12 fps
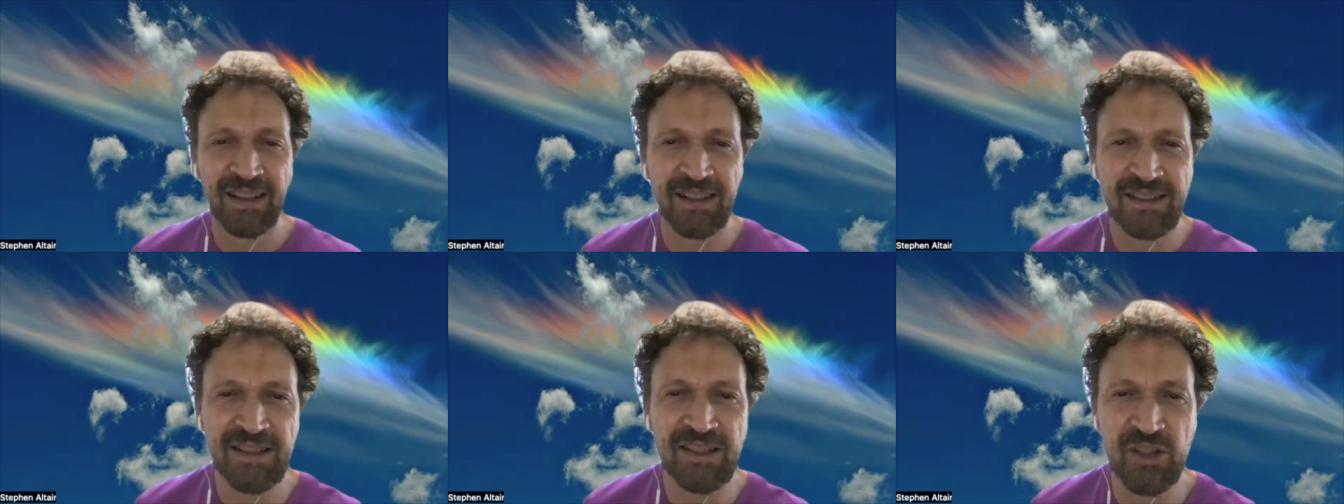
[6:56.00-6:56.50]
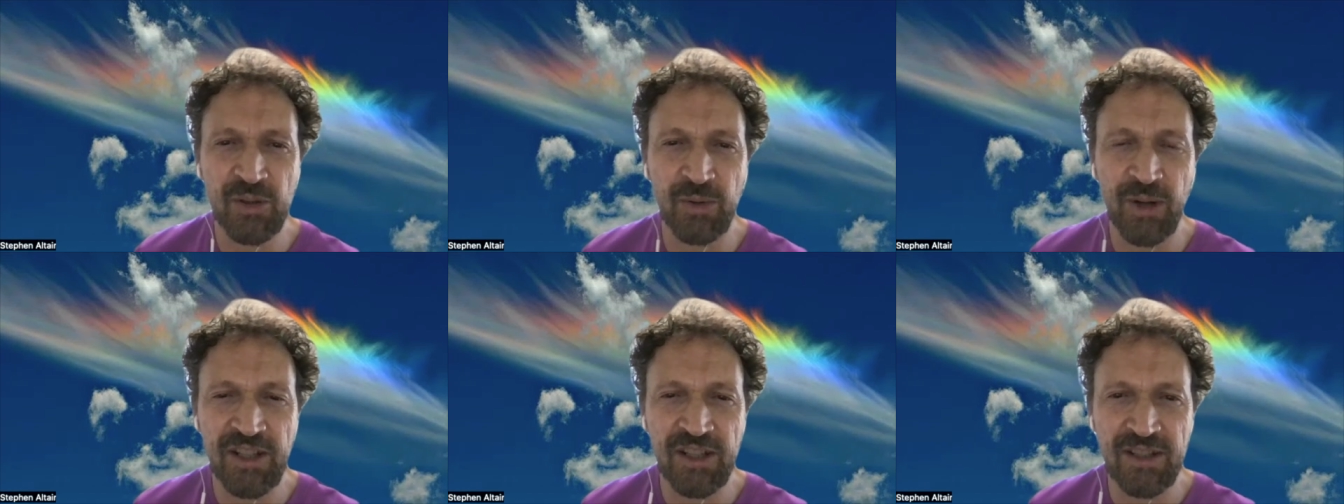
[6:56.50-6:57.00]

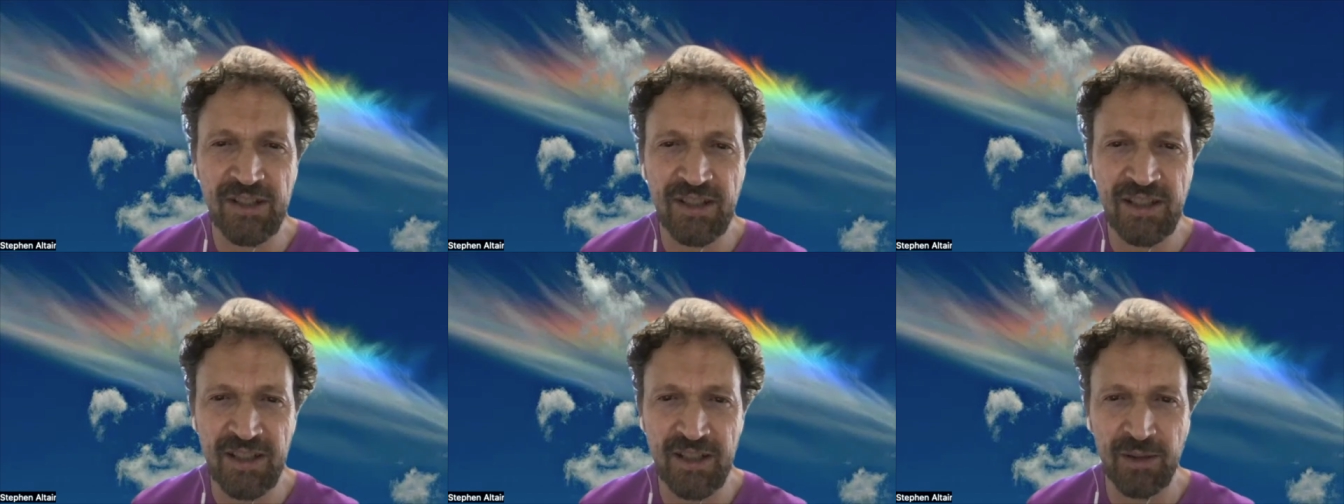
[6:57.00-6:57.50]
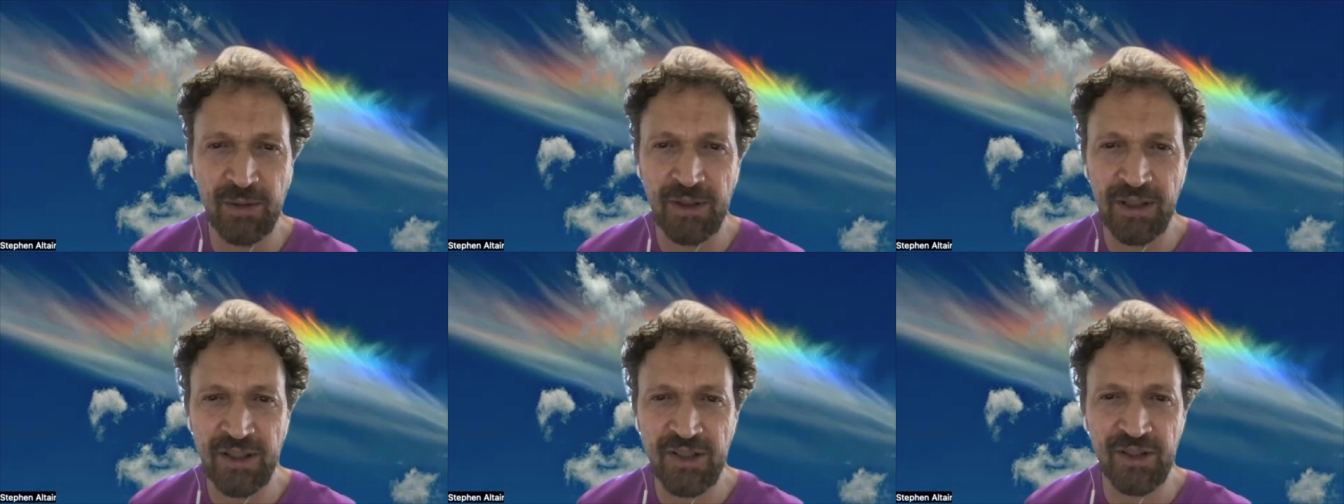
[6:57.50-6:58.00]
situations to deal
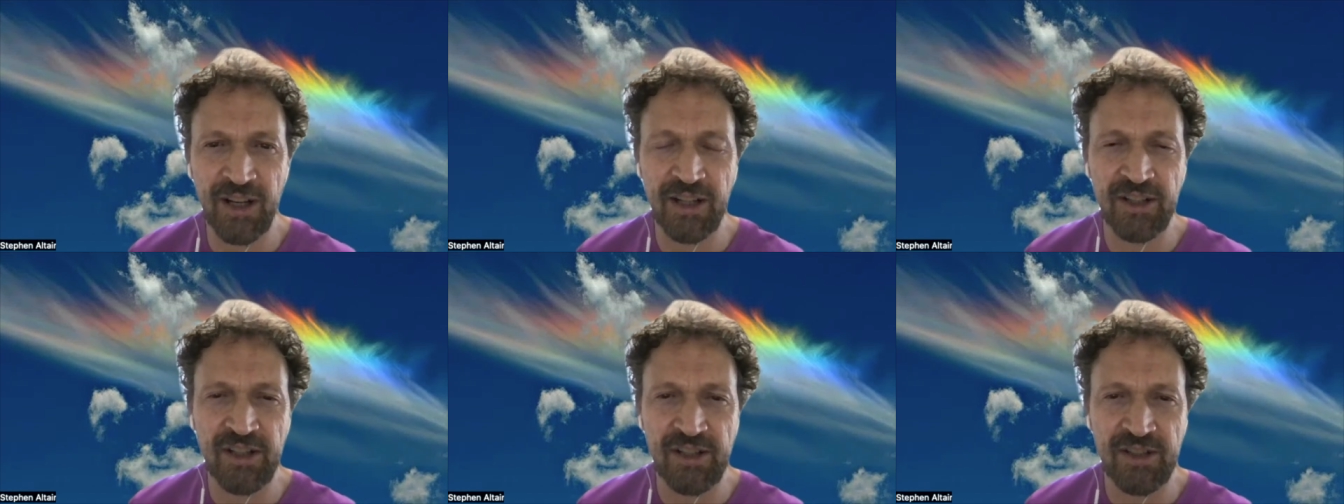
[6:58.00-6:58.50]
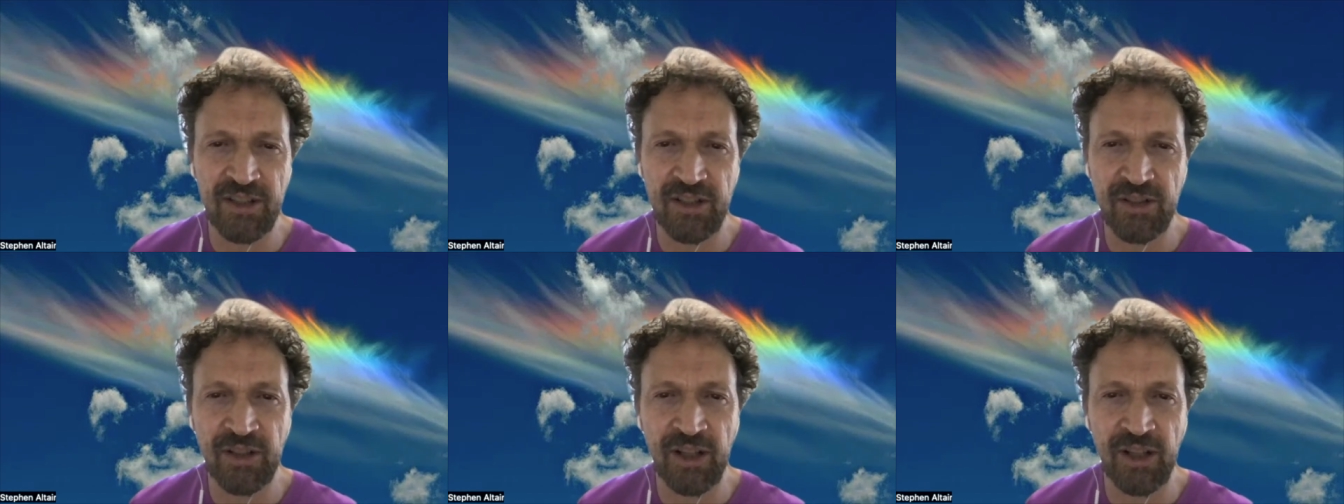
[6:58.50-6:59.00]
with, strategies they're
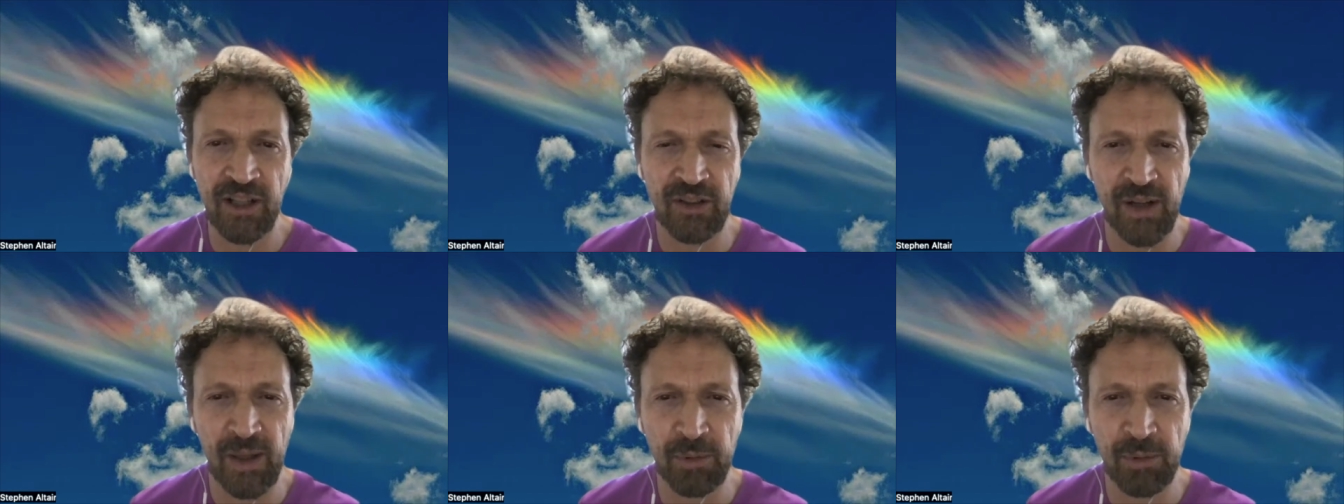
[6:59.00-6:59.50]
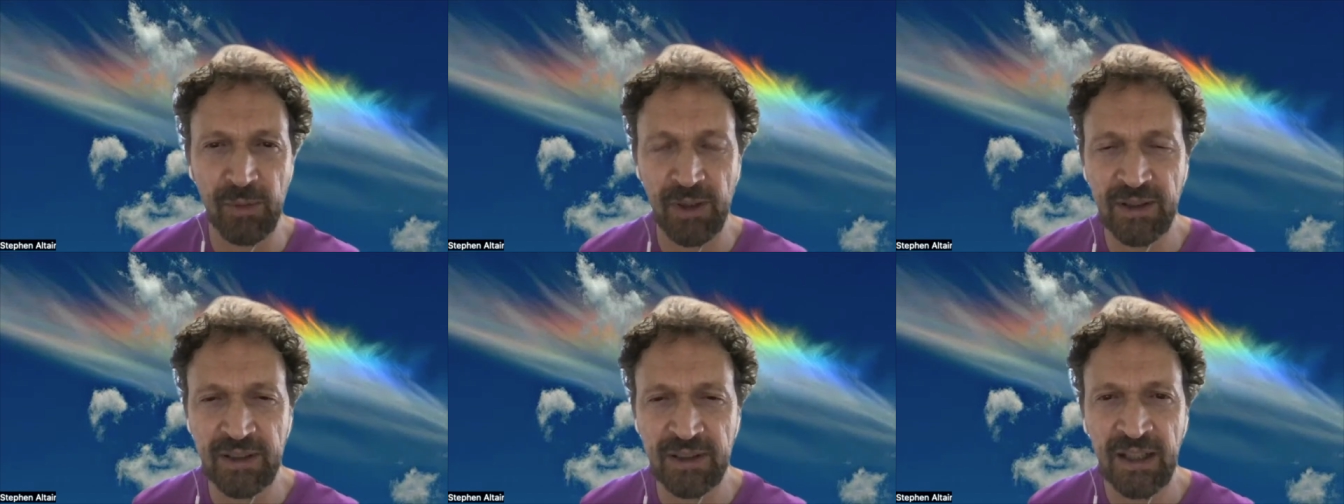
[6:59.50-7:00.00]
trying to grapple
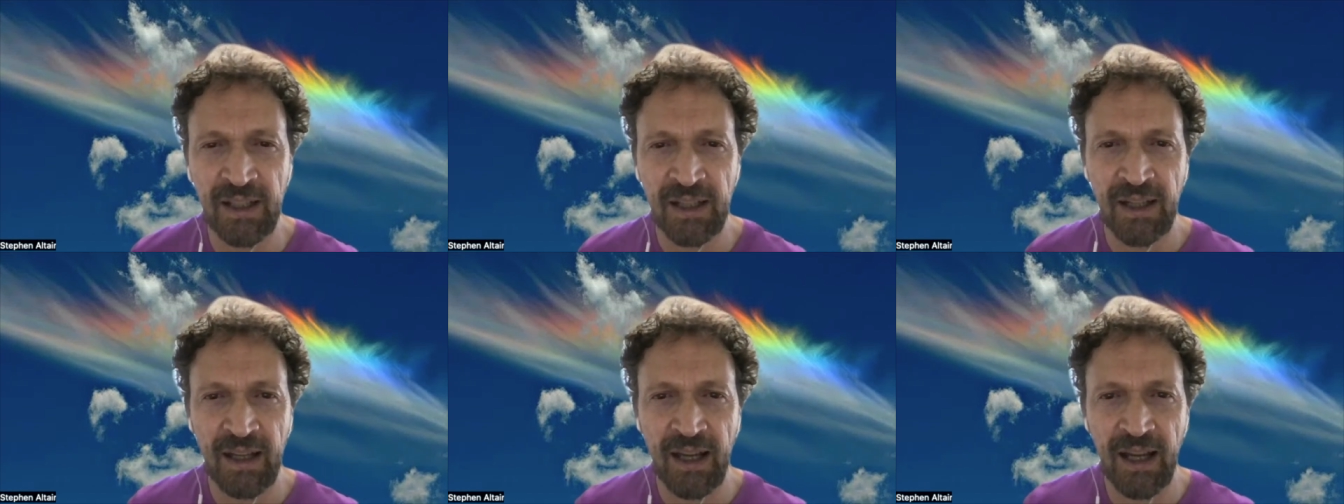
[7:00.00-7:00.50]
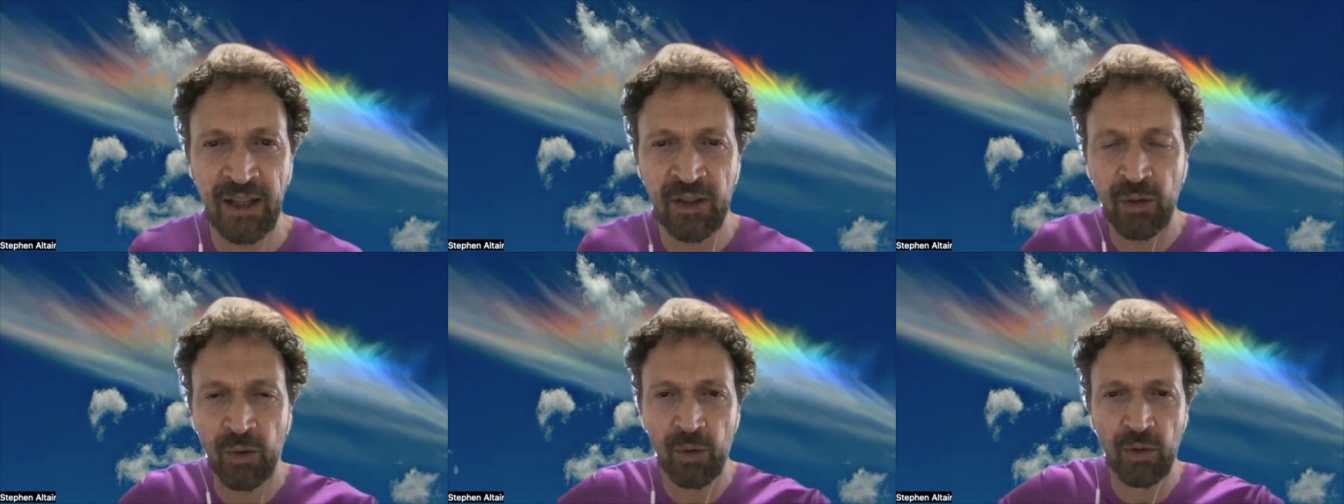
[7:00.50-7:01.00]
with.
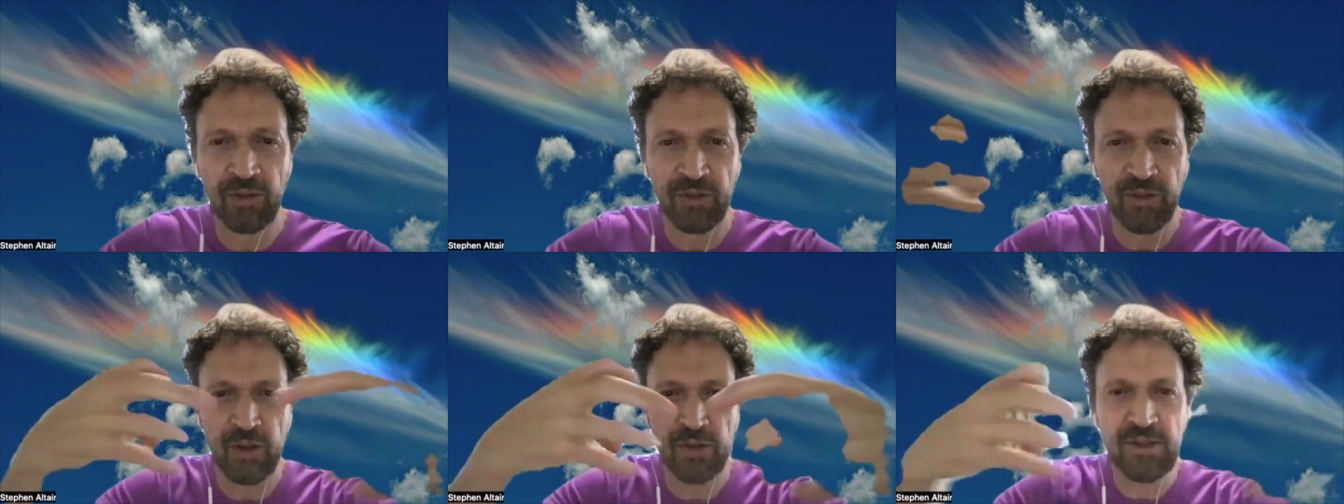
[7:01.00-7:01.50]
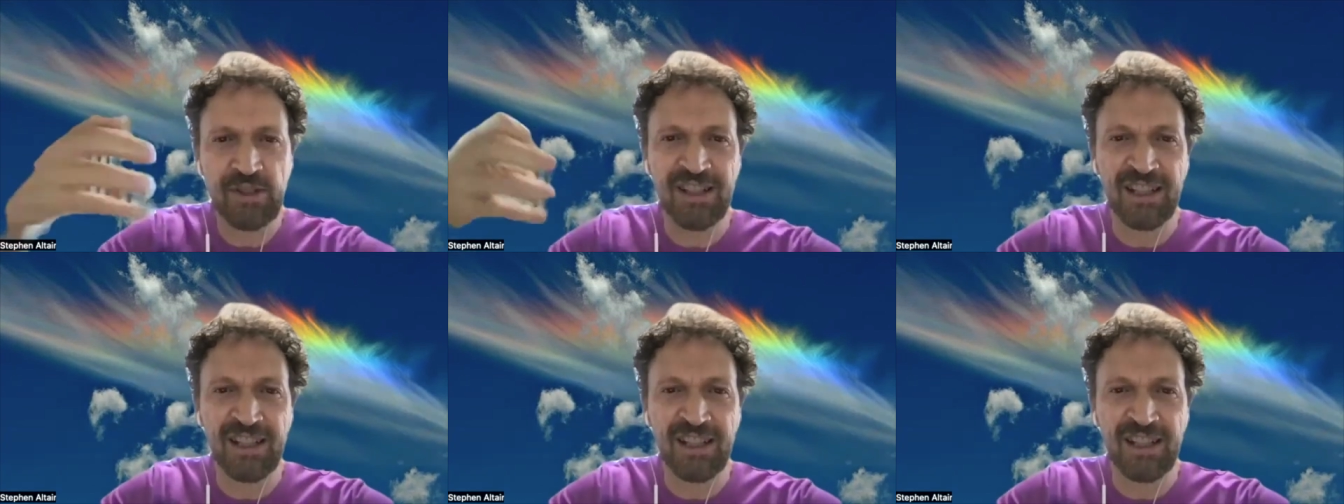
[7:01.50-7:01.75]
And all of those